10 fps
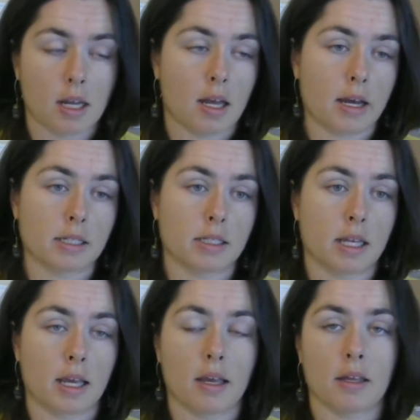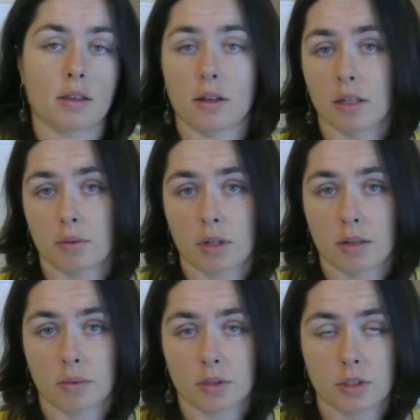as they thought they were
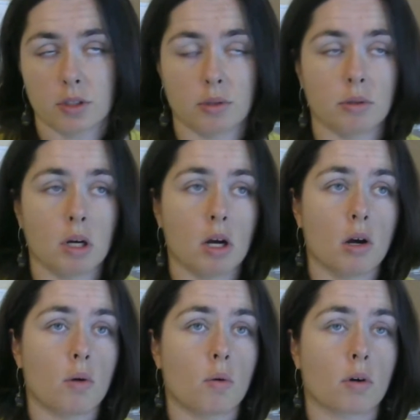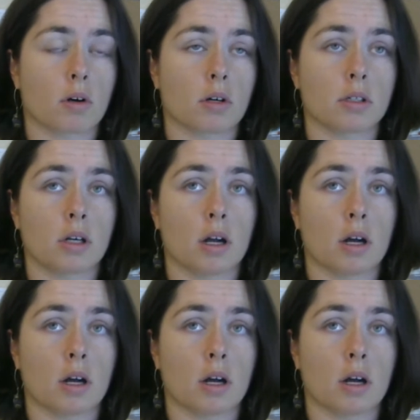able to, or